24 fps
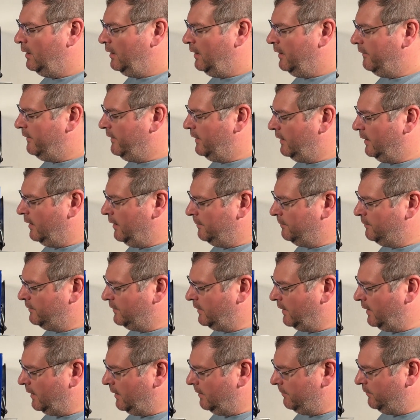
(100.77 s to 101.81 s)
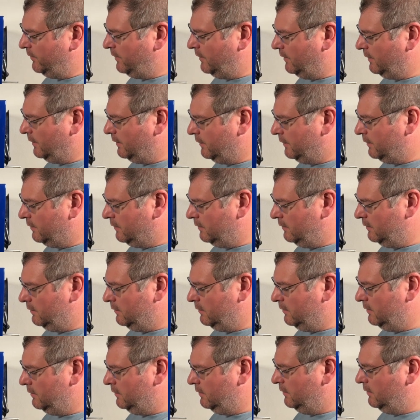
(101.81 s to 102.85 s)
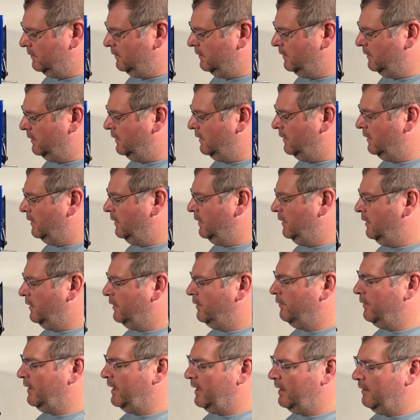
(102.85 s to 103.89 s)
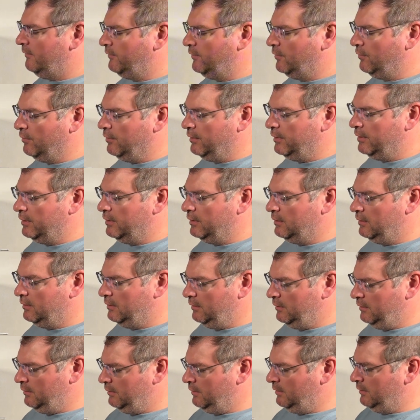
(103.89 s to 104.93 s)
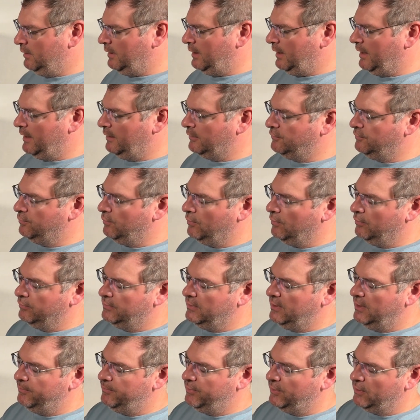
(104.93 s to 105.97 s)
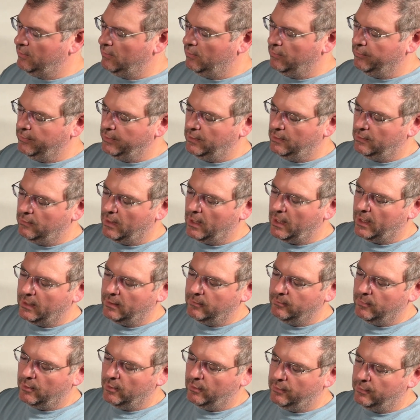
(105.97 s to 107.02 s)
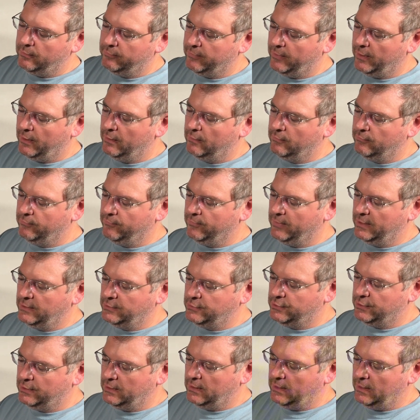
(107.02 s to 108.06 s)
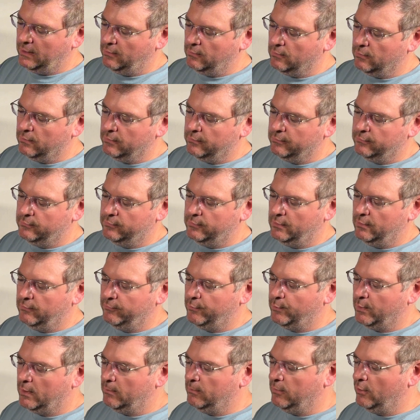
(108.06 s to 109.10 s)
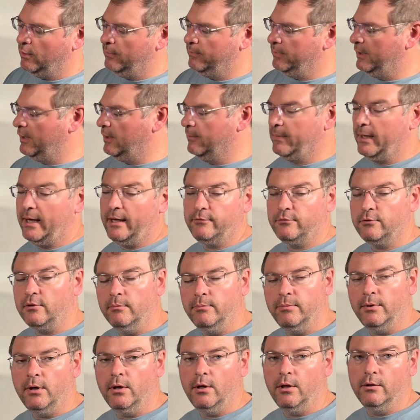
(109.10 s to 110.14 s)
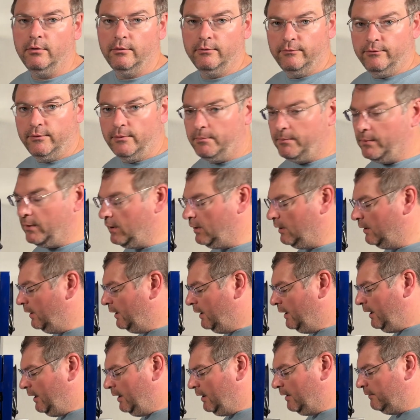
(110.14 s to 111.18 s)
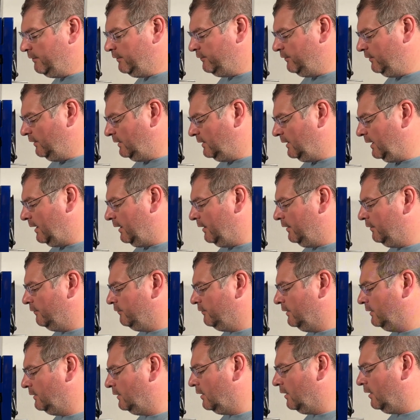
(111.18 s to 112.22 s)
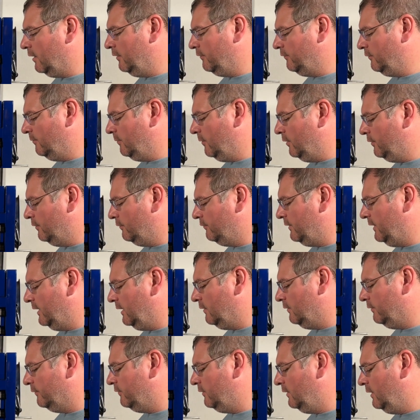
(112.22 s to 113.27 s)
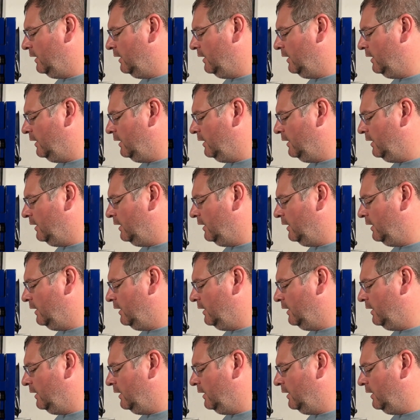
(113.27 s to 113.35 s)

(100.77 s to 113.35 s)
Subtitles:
And then up top here, you have your actual typical, automotive air inflation needles, if you want to blow up like a basketball or a football, and obviously tires on cars and motorcycles.